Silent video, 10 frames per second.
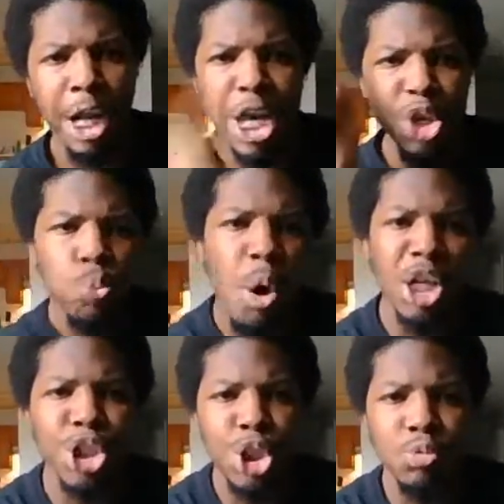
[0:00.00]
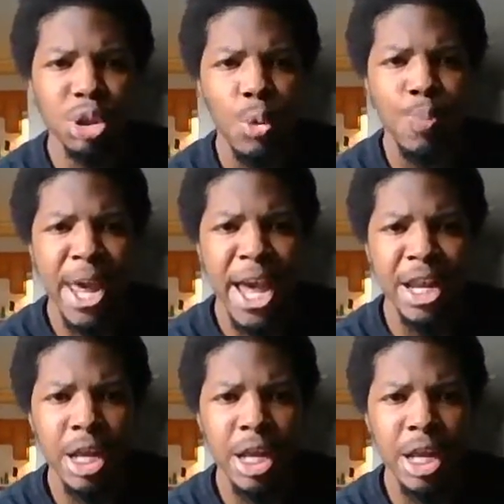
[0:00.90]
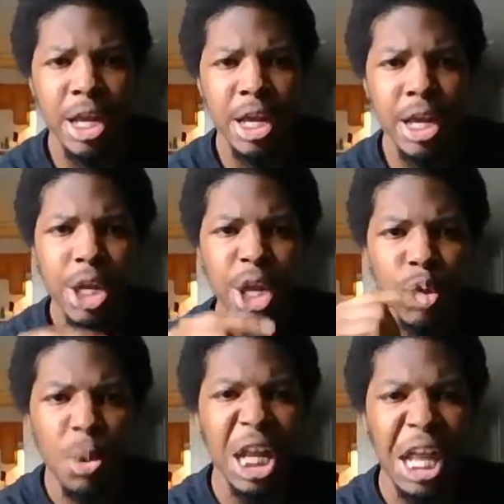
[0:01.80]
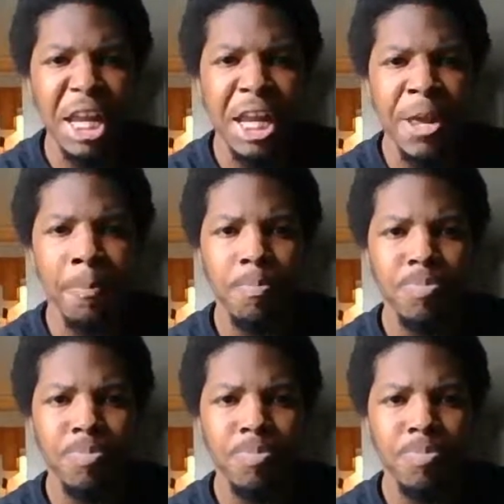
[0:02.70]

You wanted to shoot so bad. You wanted to end him.